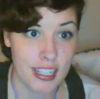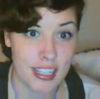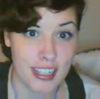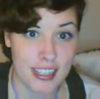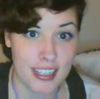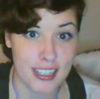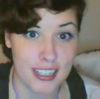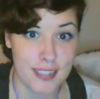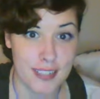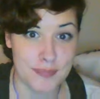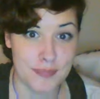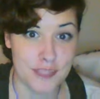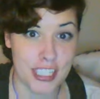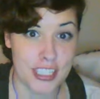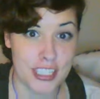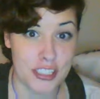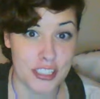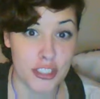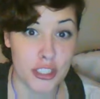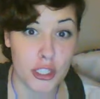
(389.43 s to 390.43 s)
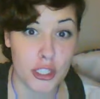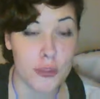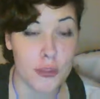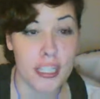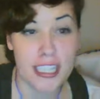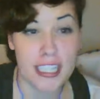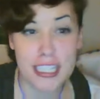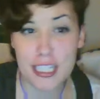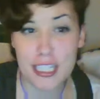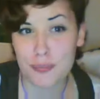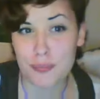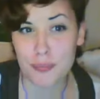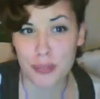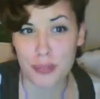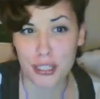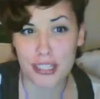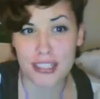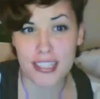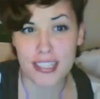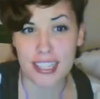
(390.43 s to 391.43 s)
In this cute Indian
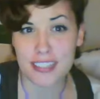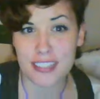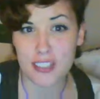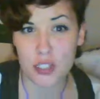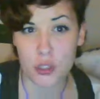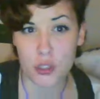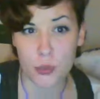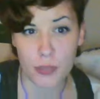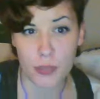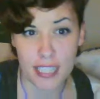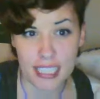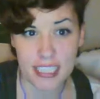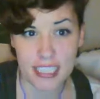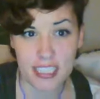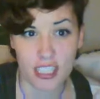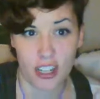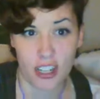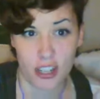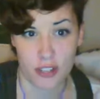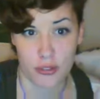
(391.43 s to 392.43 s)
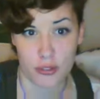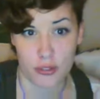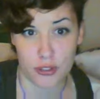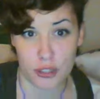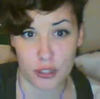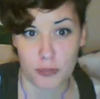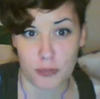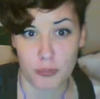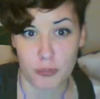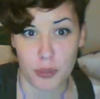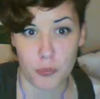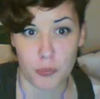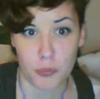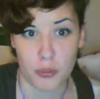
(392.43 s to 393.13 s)
princess tween costume,